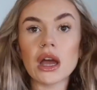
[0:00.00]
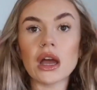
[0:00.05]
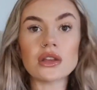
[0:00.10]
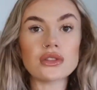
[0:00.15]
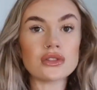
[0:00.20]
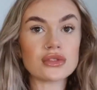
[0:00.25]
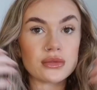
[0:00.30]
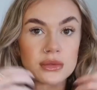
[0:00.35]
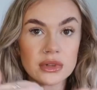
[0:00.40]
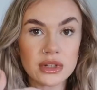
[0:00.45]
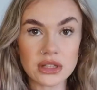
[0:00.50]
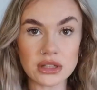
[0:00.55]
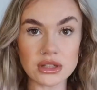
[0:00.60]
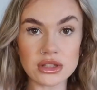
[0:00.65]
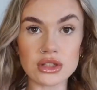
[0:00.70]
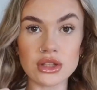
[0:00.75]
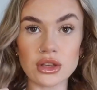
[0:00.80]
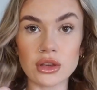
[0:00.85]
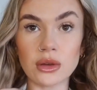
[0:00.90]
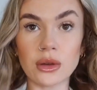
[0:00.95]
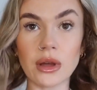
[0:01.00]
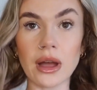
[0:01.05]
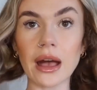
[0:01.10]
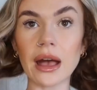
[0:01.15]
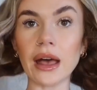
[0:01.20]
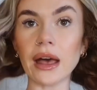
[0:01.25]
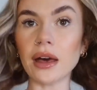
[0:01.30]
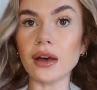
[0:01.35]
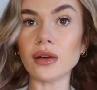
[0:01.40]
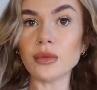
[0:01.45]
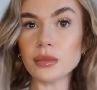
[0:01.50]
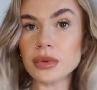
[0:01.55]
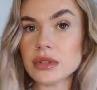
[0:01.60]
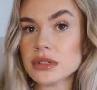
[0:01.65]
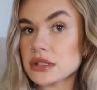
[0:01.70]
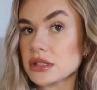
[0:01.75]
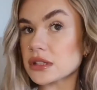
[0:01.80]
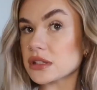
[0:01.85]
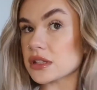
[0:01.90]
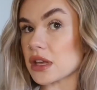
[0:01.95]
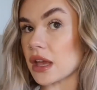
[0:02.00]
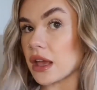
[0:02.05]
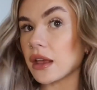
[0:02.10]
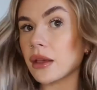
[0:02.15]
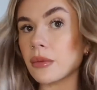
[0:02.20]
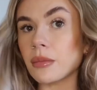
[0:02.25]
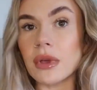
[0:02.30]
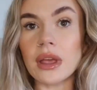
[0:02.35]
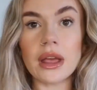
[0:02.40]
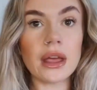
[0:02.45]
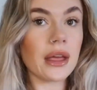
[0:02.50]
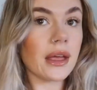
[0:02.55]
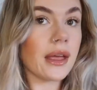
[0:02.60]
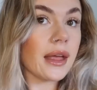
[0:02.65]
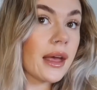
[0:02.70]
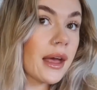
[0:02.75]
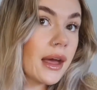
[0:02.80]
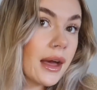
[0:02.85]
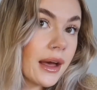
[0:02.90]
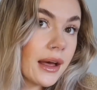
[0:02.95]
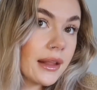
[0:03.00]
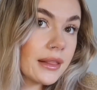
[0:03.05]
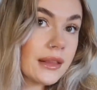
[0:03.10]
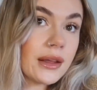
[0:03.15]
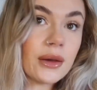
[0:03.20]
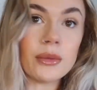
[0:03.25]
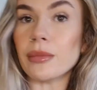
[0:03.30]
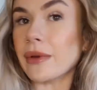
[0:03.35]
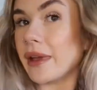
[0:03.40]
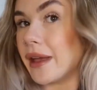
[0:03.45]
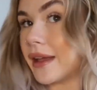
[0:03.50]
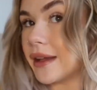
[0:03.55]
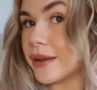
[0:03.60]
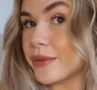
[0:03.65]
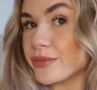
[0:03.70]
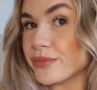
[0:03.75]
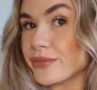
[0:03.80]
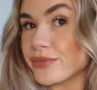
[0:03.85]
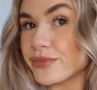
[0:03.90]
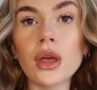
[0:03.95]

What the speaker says: I just wanted to help to tame it a little bit.